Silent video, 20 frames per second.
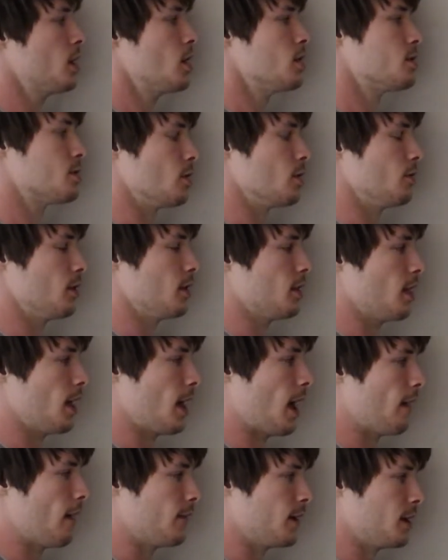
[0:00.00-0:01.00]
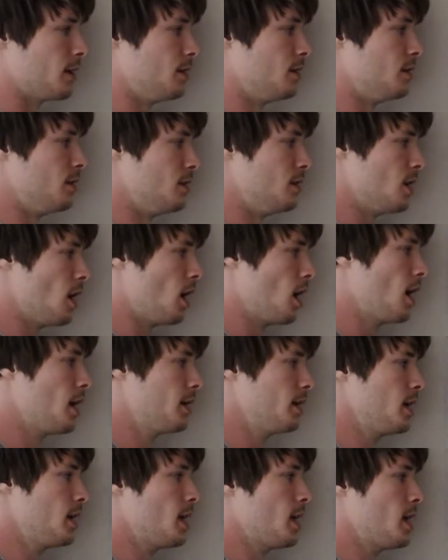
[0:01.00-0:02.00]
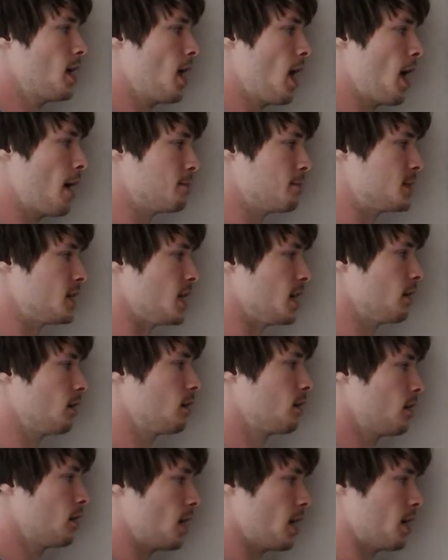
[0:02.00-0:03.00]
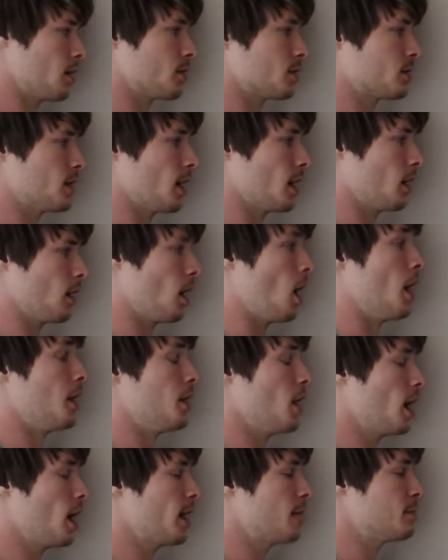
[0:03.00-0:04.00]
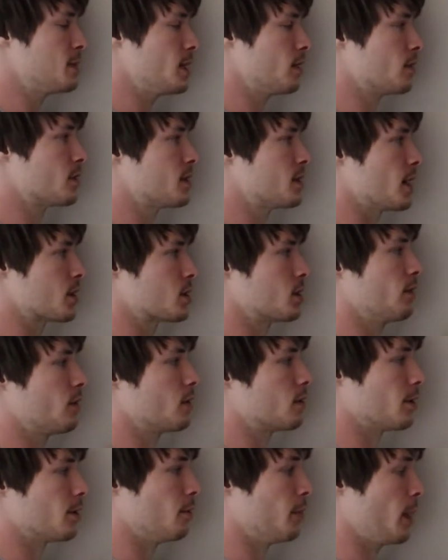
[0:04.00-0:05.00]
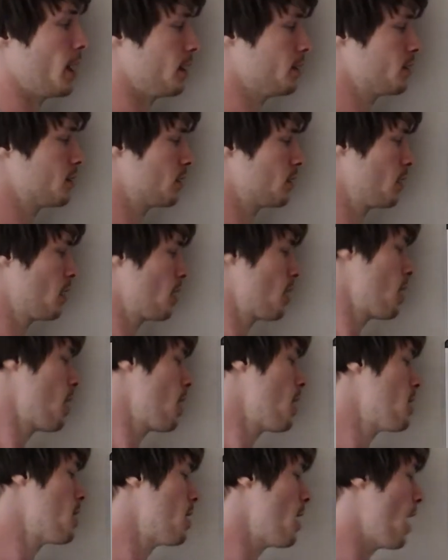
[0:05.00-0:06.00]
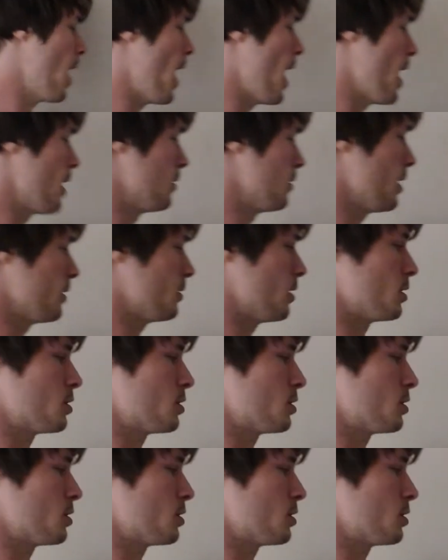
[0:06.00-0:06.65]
so that they have a non-empty intersection of their domains, and that the